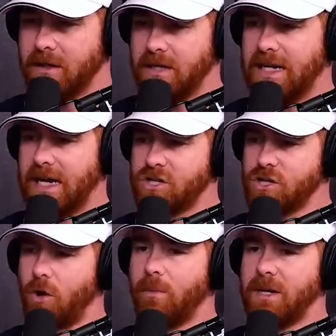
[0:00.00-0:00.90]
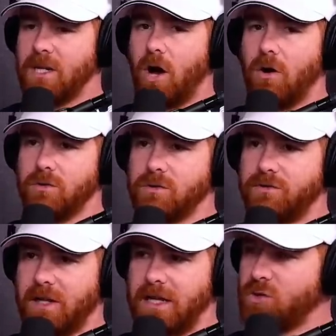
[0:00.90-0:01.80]
he got so many no's
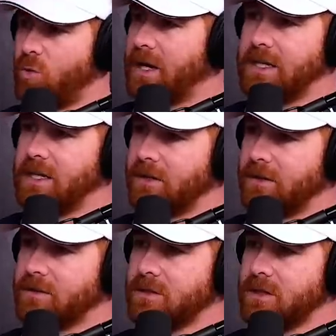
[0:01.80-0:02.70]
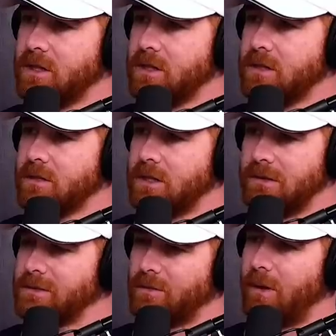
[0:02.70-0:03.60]
for like 20 years that
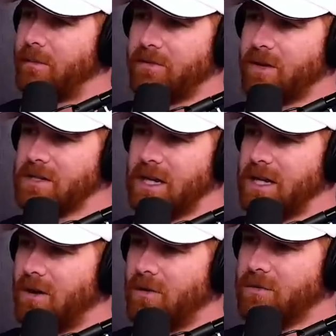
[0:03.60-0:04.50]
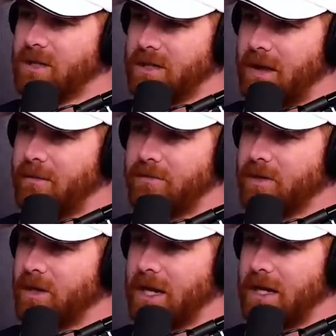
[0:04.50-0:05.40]
he was like, well, I'm never going to say no to them
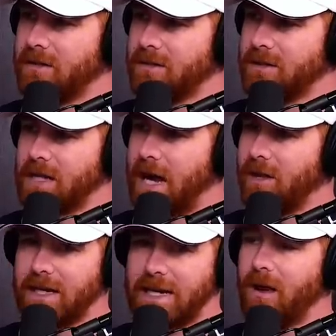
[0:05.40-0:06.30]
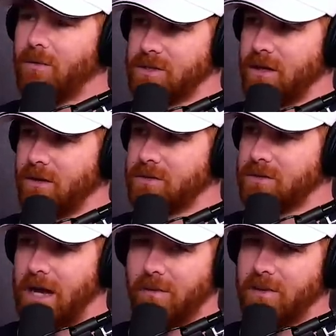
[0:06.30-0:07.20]
ever again because all I got was no's.
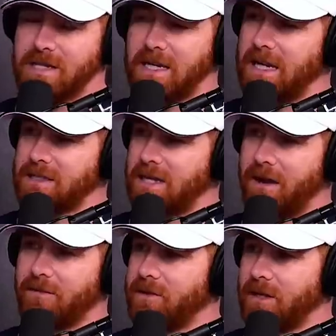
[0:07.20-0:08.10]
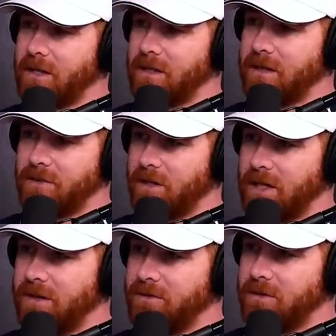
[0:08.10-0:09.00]
Now I'm going to say yes to everything if they're going
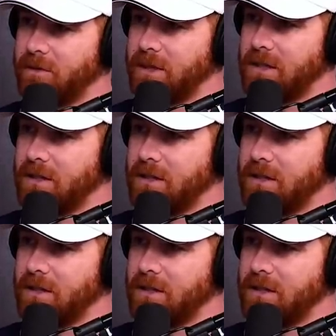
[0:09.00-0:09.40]
to give it to me.